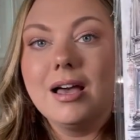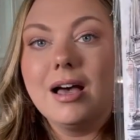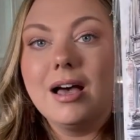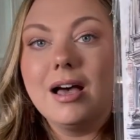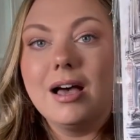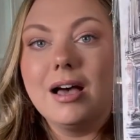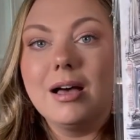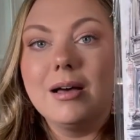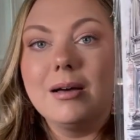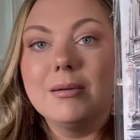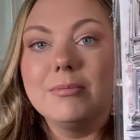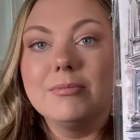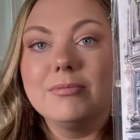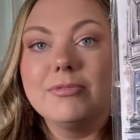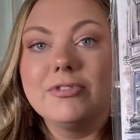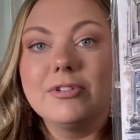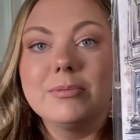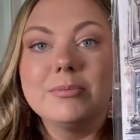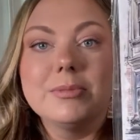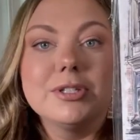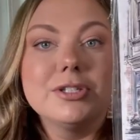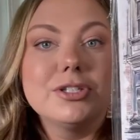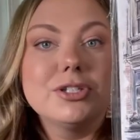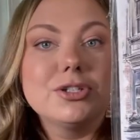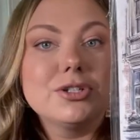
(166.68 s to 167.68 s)
Um,
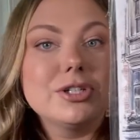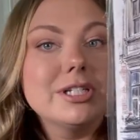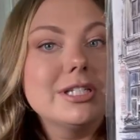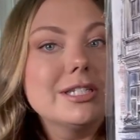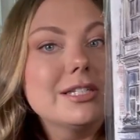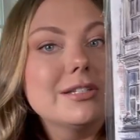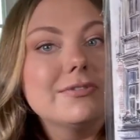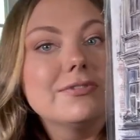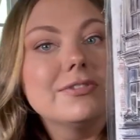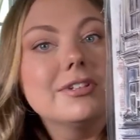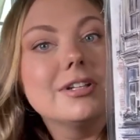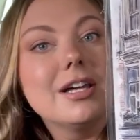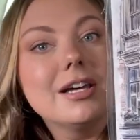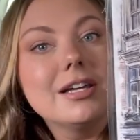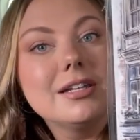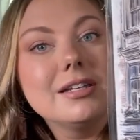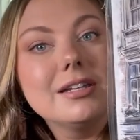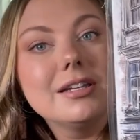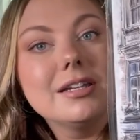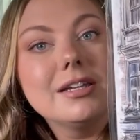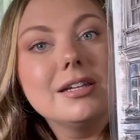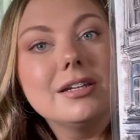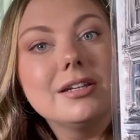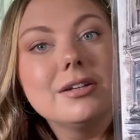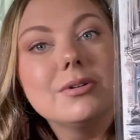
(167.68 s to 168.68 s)
from the streets of
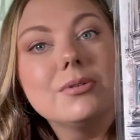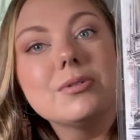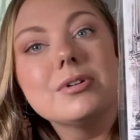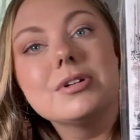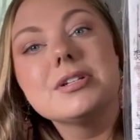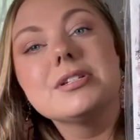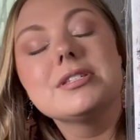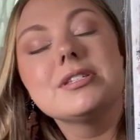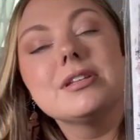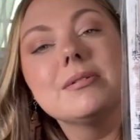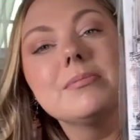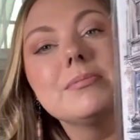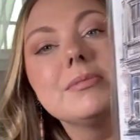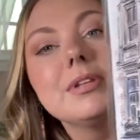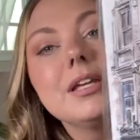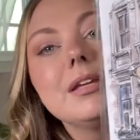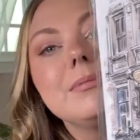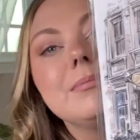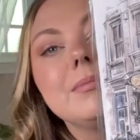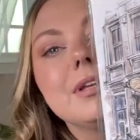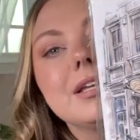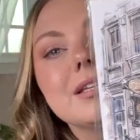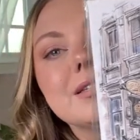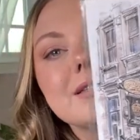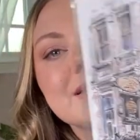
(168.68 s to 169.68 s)
London or
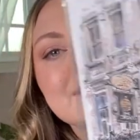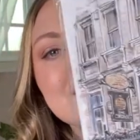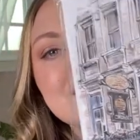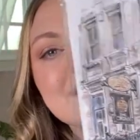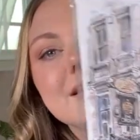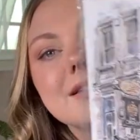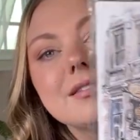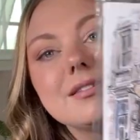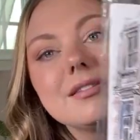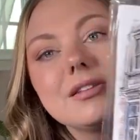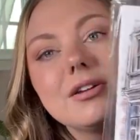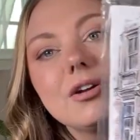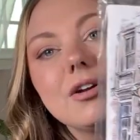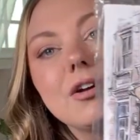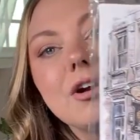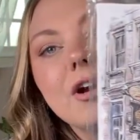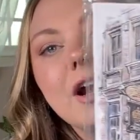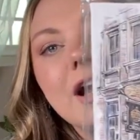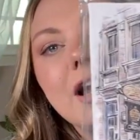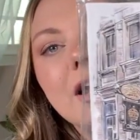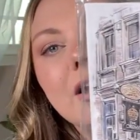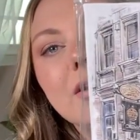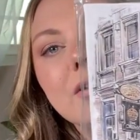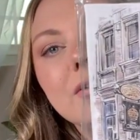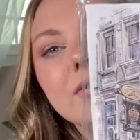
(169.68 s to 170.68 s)
something, because it says the
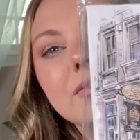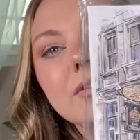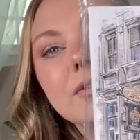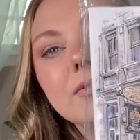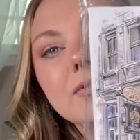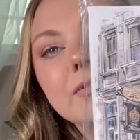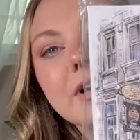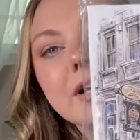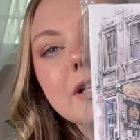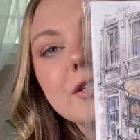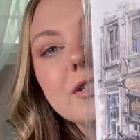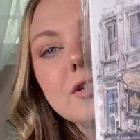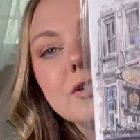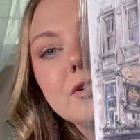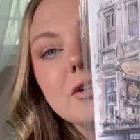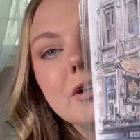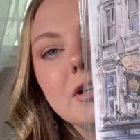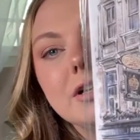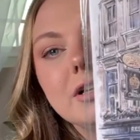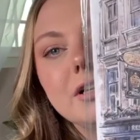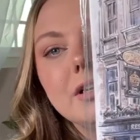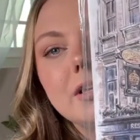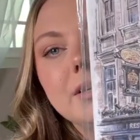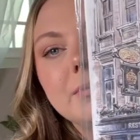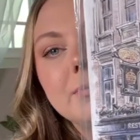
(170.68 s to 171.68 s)
Crown
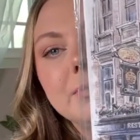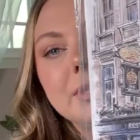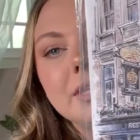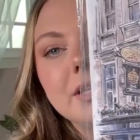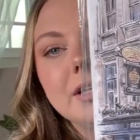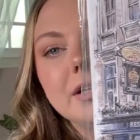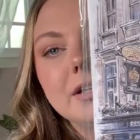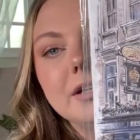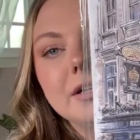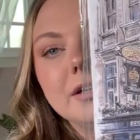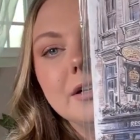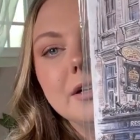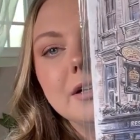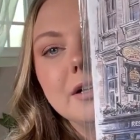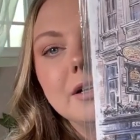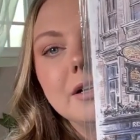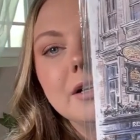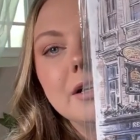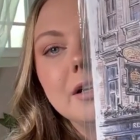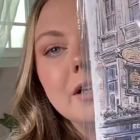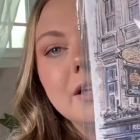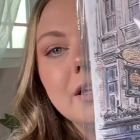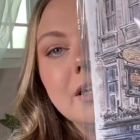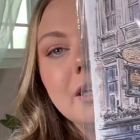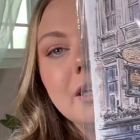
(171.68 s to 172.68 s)
restaurant up here,